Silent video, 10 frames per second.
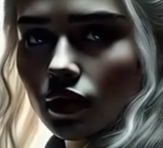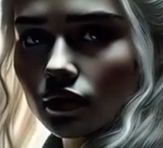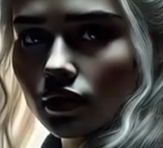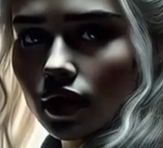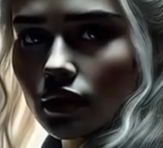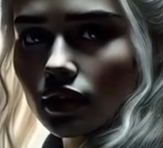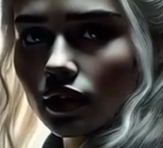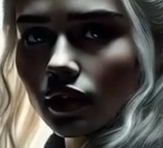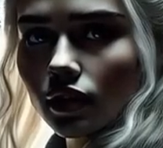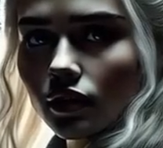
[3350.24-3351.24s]

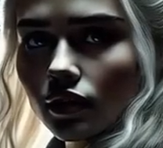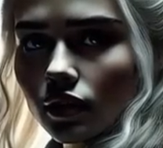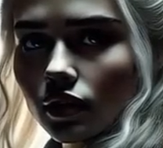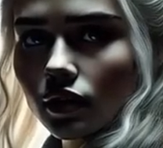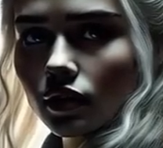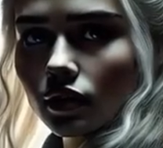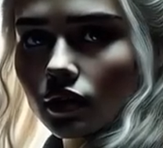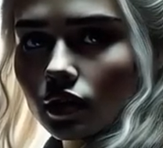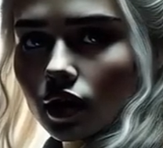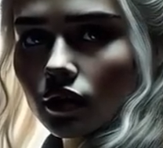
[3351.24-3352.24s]
Daenerys refused to let it
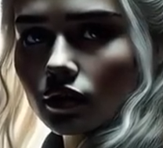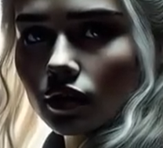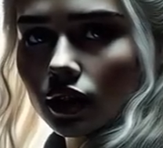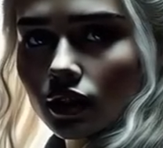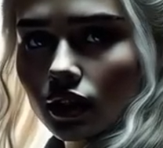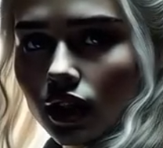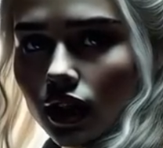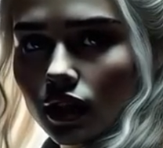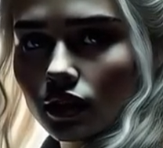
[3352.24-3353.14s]
devolve into butchery.